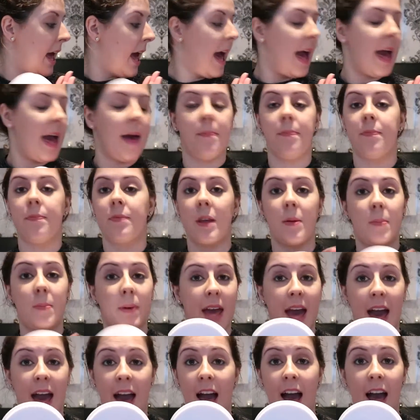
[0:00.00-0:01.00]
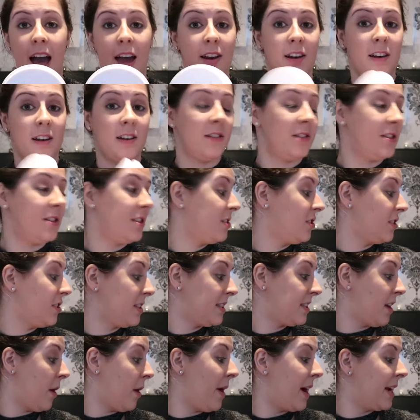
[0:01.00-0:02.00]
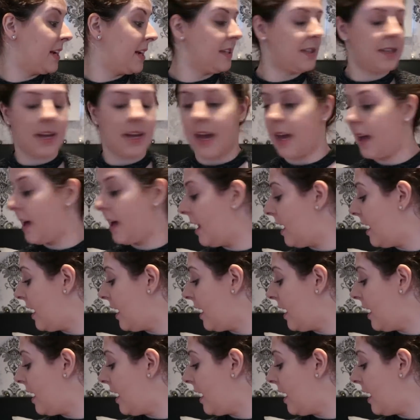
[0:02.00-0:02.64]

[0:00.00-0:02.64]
But yeah, it's just so handy.